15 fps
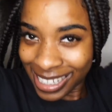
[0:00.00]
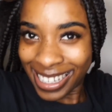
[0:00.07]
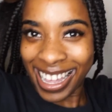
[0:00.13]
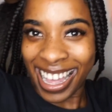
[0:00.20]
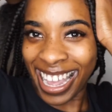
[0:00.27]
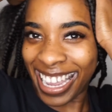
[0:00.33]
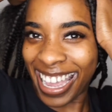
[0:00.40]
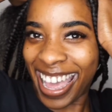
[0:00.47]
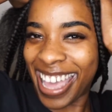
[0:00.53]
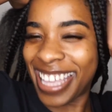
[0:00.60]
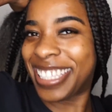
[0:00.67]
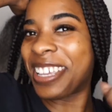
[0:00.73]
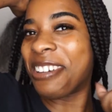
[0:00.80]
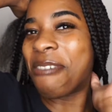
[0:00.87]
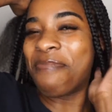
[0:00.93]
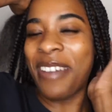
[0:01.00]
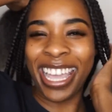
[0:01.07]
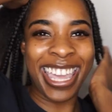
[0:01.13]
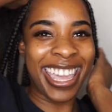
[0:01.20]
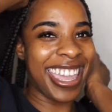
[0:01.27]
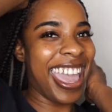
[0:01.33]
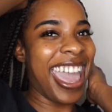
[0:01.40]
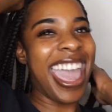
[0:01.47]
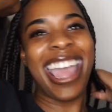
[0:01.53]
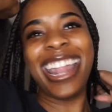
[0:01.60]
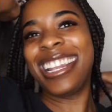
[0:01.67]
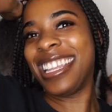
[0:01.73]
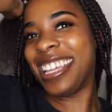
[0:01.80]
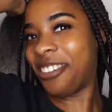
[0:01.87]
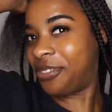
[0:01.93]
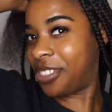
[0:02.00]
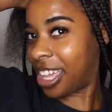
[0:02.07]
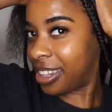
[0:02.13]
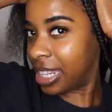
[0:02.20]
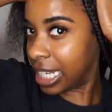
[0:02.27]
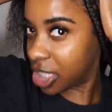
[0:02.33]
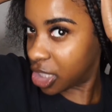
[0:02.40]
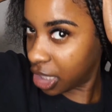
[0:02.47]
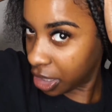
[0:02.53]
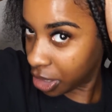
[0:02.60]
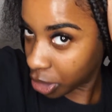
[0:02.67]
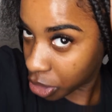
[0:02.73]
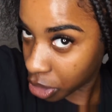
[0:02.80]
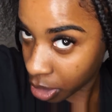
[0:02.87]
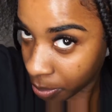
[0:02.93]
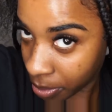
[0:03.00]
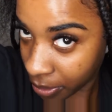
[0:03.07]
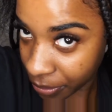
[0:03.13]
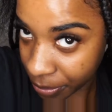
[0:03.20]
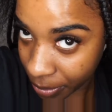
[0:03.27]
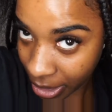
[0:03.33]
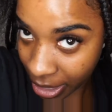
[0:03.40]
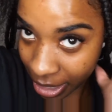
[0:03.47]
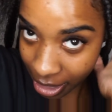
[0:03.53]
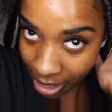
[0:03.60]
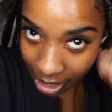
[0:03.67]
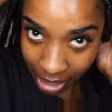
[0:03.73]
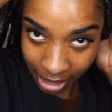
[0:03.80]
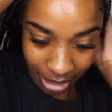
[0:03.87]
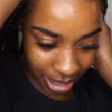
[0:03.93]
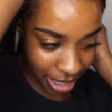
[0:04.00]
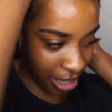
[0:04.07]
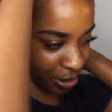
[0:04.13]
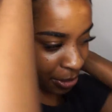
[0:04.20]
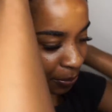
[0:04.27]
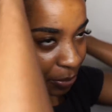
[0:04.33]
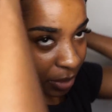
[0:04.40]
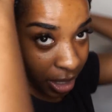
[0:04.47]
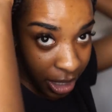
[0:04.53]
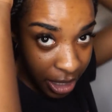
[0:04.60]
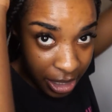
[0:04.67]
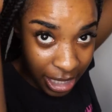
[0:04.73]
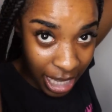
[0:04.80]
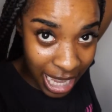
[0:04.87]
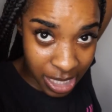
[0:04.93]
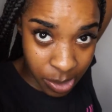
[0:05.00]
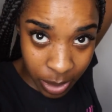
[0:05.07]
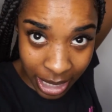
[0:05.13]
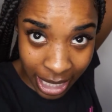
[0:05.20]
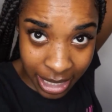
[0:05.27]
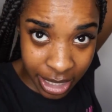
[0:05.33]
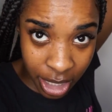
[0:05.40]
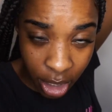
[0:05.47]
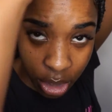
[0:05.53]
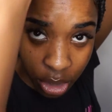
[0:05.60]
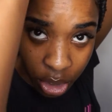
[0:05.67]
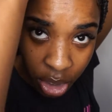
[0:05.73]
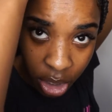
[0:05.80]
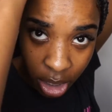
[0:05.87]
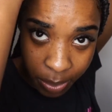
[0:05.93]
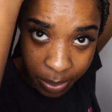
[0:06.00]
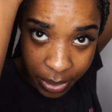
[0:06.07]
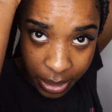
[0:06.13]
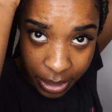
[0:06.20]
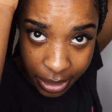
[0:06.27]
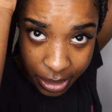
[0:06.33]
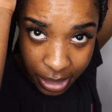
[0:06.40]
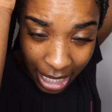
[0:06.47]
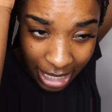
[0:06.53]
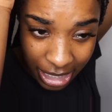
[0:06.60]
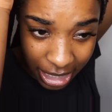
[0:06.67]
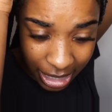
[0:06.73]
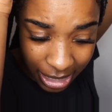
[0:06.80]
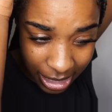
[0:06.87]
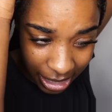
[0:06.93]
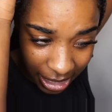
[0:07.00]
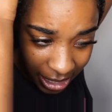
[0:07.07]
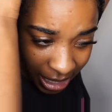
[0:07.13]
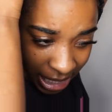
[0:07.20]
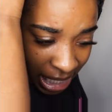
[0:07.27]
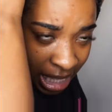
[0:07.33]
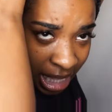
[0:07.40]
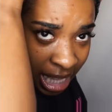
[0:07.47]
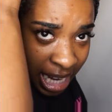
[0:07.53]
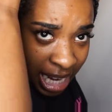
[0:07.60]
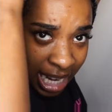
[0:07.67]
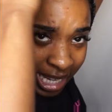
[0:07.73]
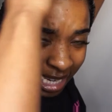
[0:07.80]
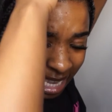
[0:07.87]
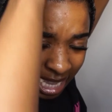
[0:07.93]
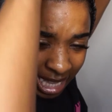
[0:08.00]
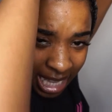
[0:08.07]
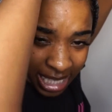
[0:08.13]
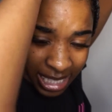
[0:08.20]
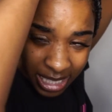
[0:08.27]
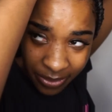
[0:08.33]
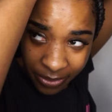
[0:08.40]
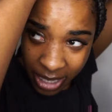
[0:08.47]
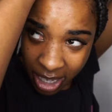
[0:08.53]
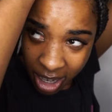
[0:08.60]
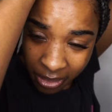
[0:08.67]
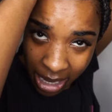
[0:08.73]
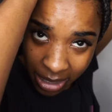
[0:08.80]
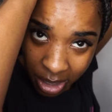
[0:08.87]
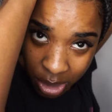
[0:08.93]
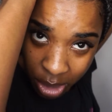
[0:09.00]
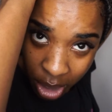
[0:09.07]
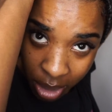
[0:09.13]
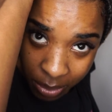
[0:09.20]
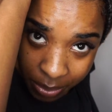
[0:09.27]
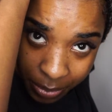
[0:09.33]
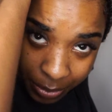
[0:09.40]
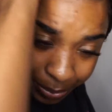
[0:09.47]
Hi guys, so I'm back again. I've done literally the top of my head now. So as we get to the top, so as you can see here, it's thicker at the top.